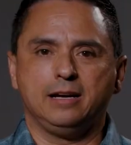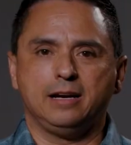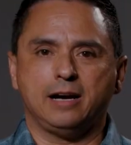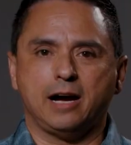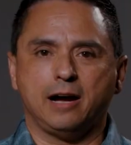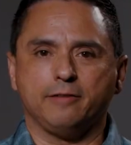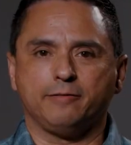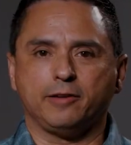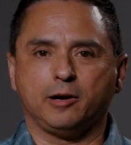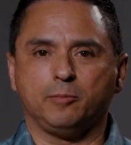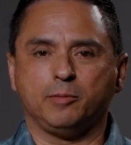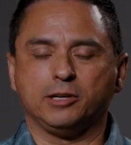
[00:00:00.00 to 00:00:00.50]
I
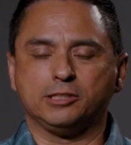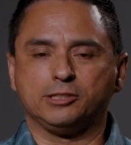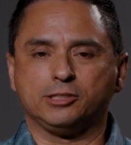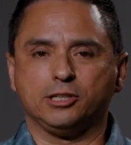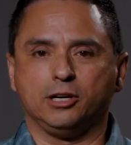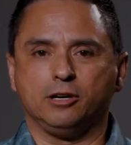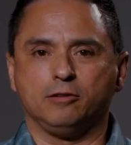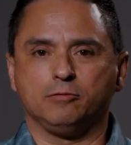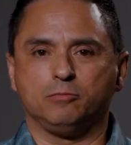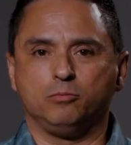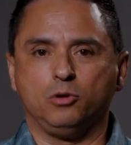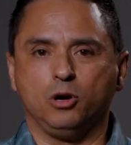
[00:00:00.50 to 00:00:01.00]
found
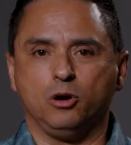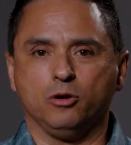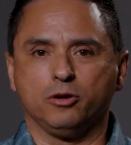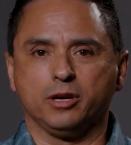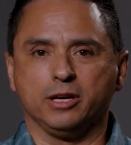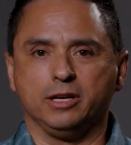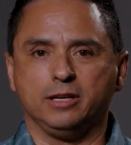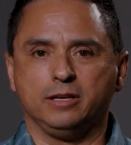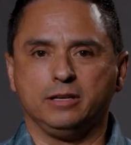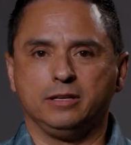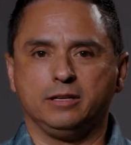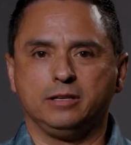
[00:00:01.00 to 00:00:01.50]
myself
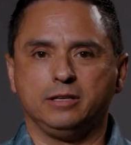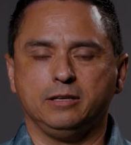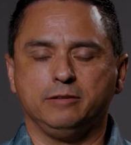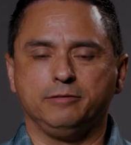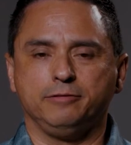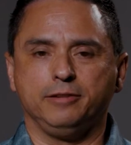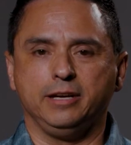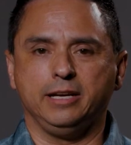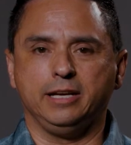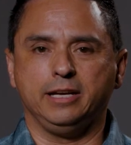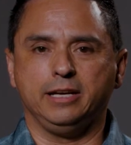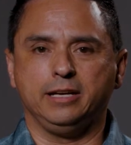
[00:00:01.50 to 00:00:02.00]
broken,
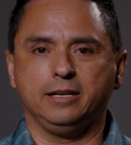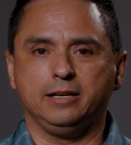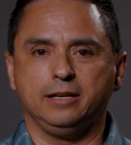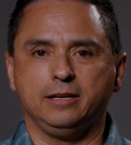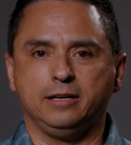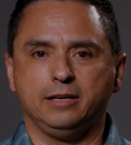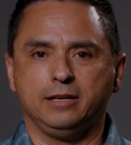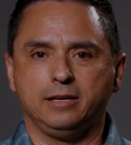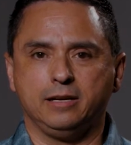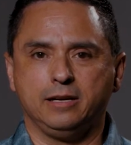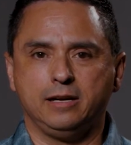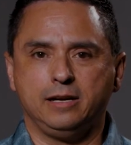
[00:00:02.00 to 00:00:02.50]
defeated,
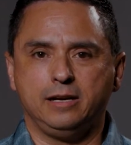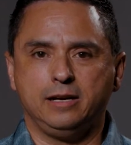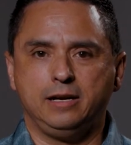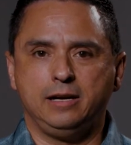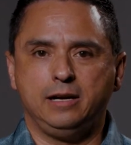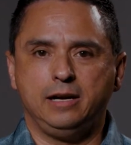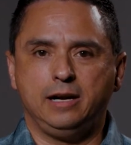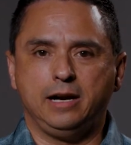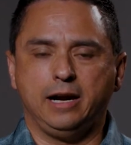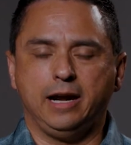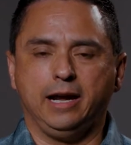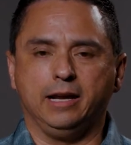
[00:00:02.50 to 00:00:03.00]

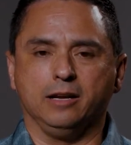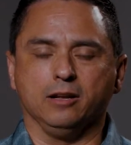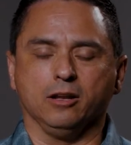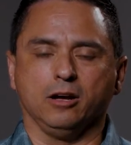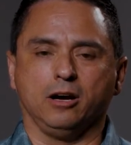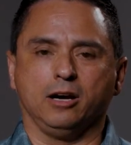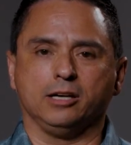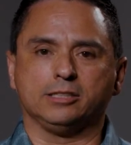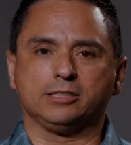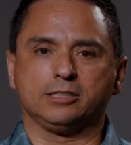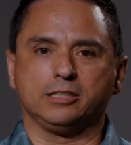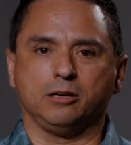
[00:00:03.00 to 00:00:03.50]
and
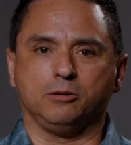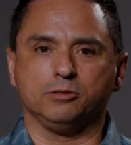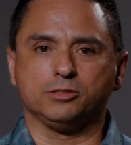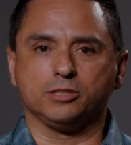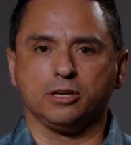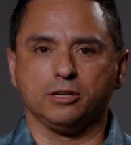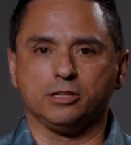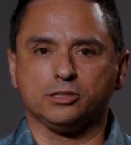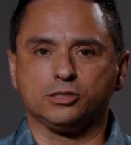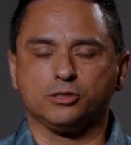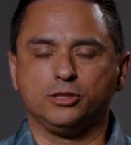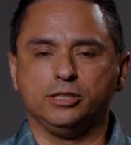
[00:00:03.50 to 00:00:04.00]
lost. I was
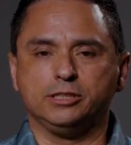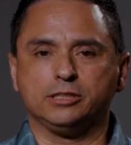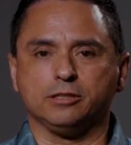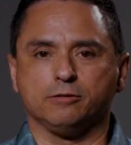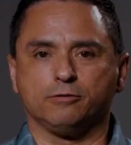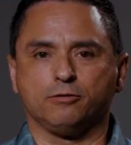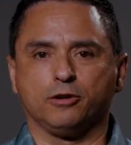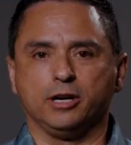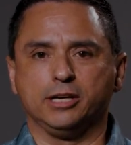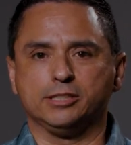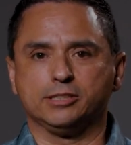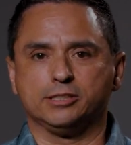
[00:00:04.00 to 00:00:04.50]
on the streets of
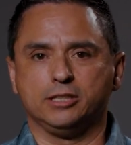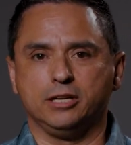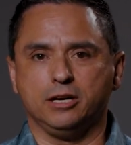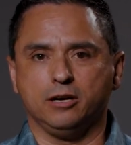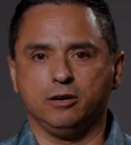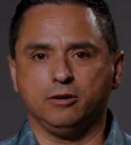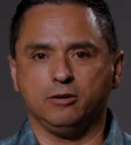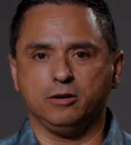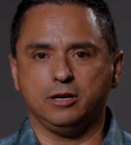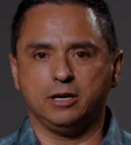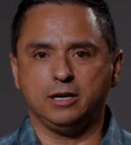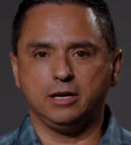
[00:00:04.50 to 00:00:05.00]

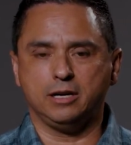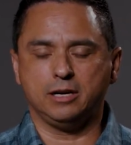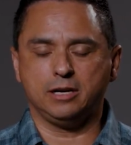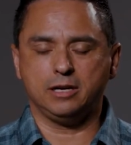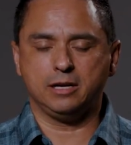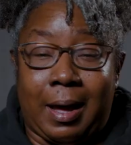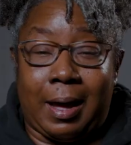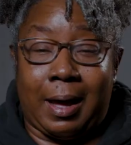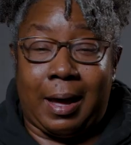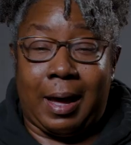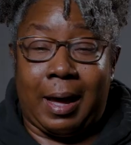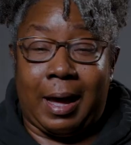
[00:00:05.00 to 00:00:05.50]
Fresno.